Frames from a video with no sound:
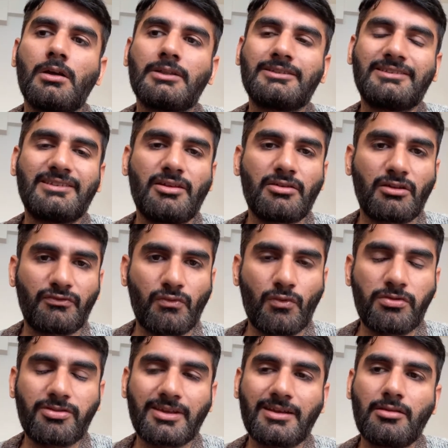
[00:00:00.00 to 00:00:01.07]
These are four
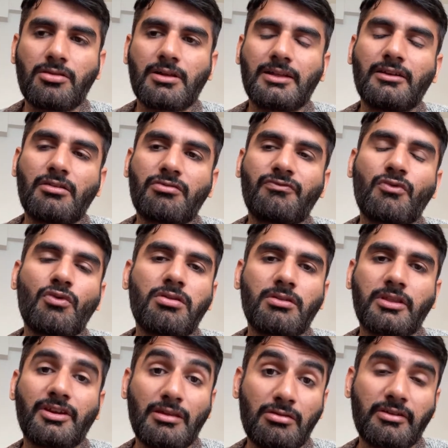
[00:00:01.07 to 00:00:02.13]
skills.
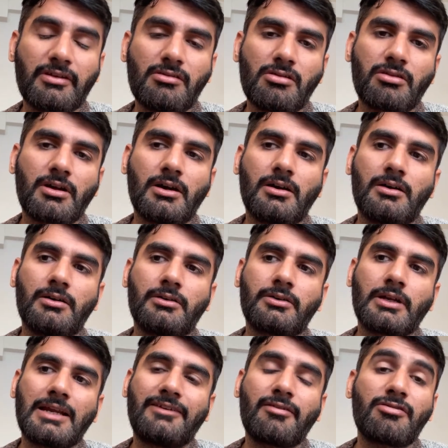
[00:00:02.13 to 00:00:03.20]
Three skills are
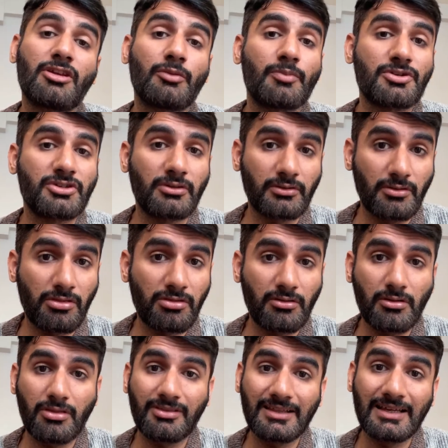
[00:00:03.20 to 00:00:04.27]
addressing patient
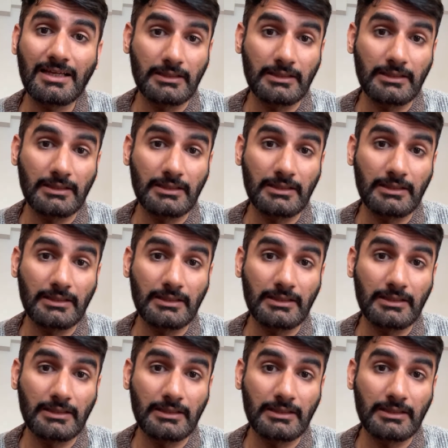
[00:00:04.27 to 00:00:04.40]
concerns.